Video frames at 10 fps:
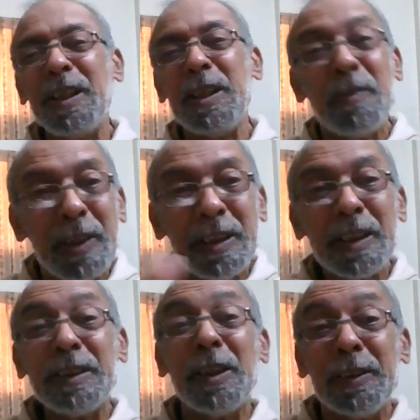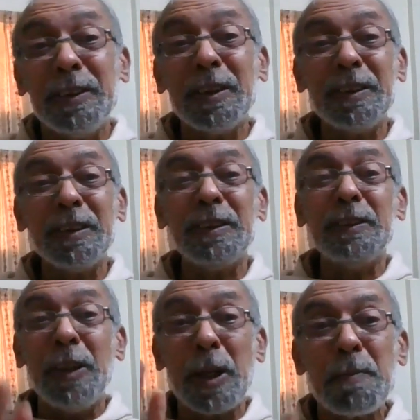even the
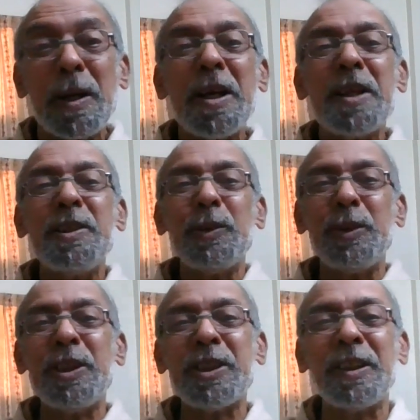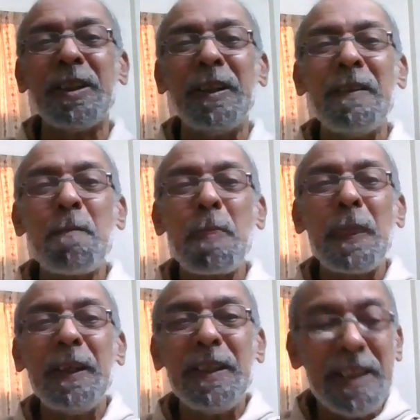Dharmaraj Yudhishthira,
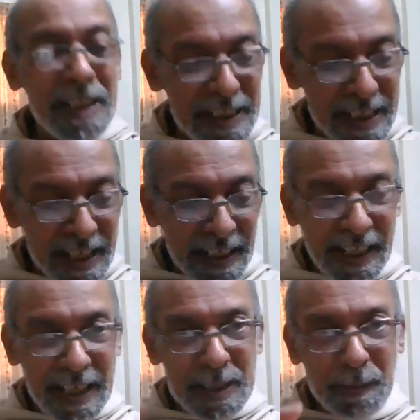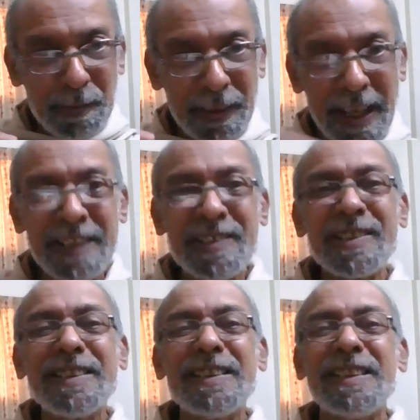he kind of
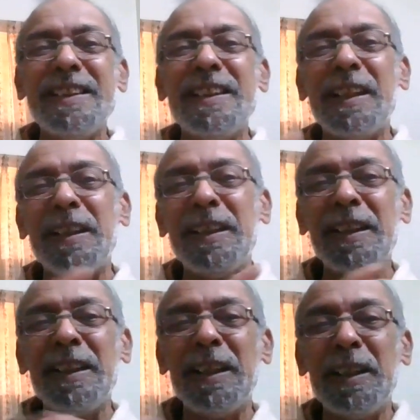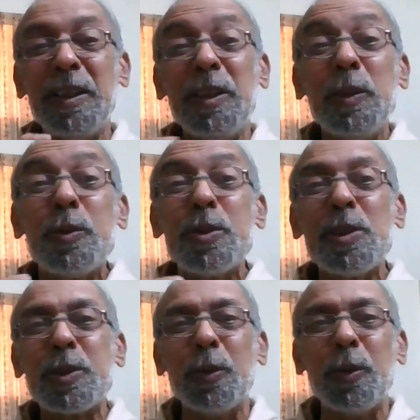answered in a
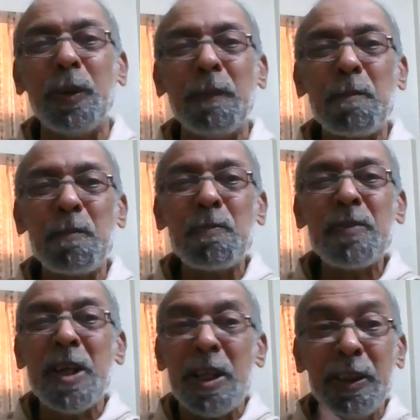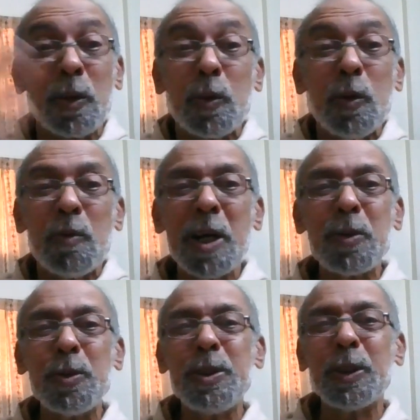neutral tone.
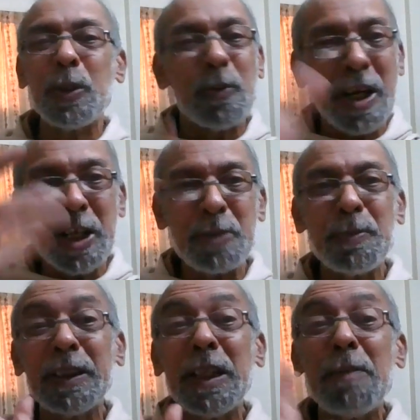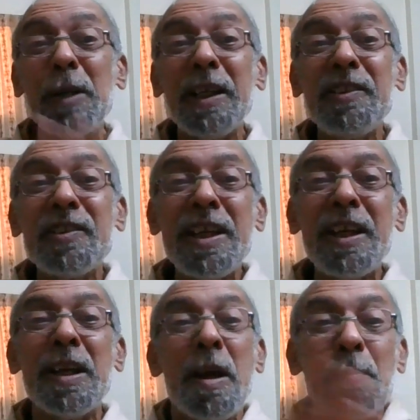Narova, Kunjarova, Ashwatthama is
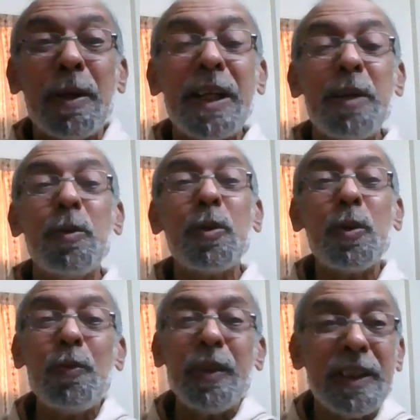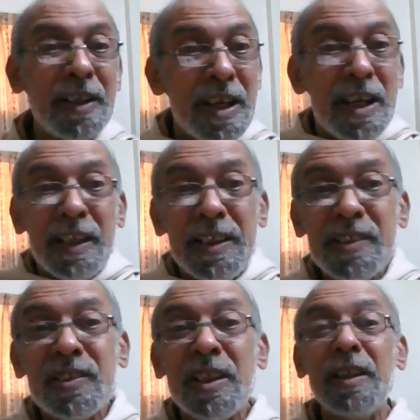dead. But I don't know whether
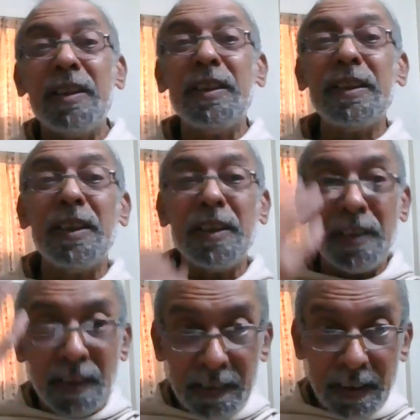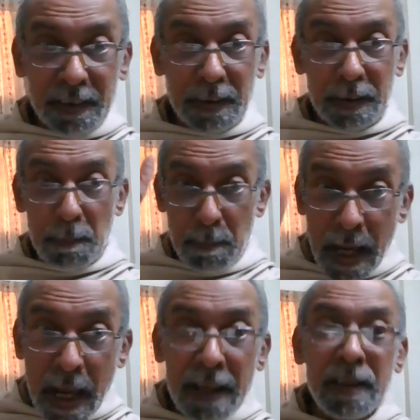is the
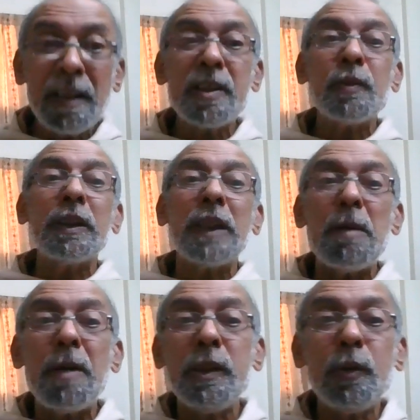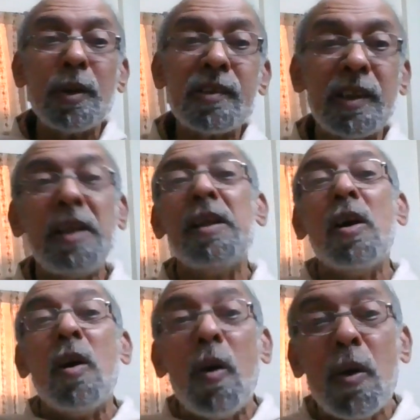man Ashwatthama your son
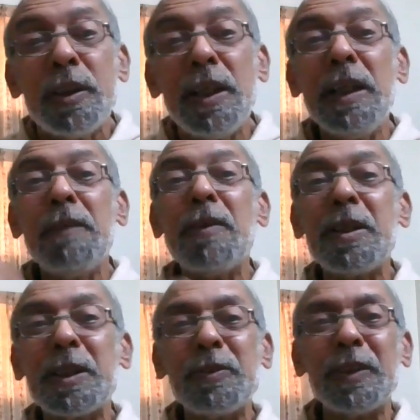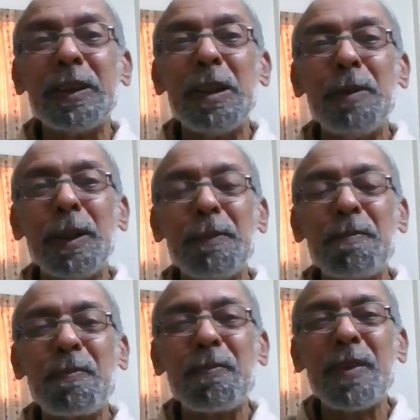or the elephant Ashwatthama.
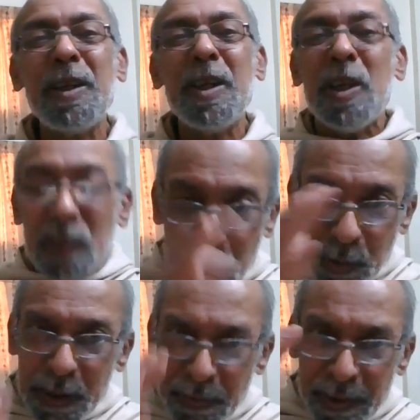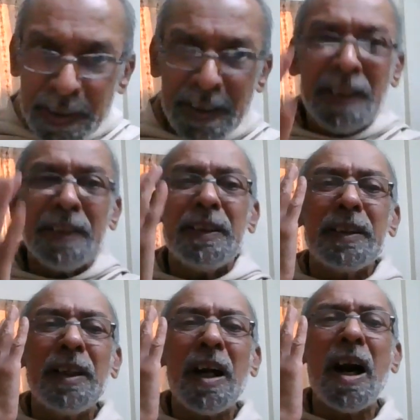So even
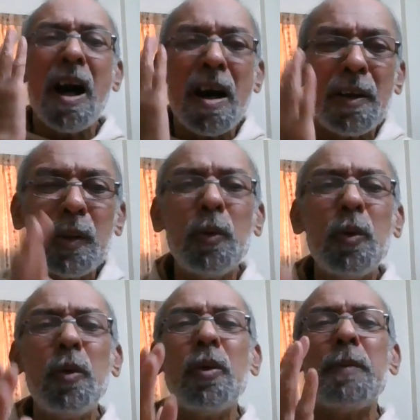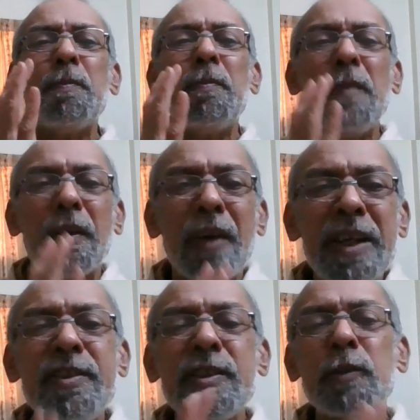the hardcore
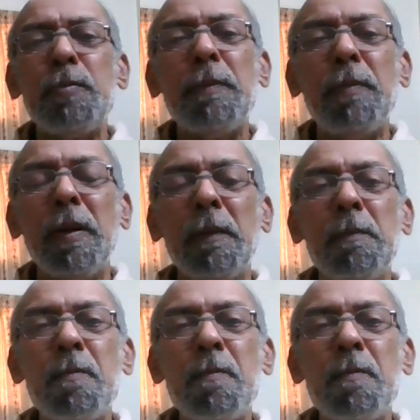righteous people,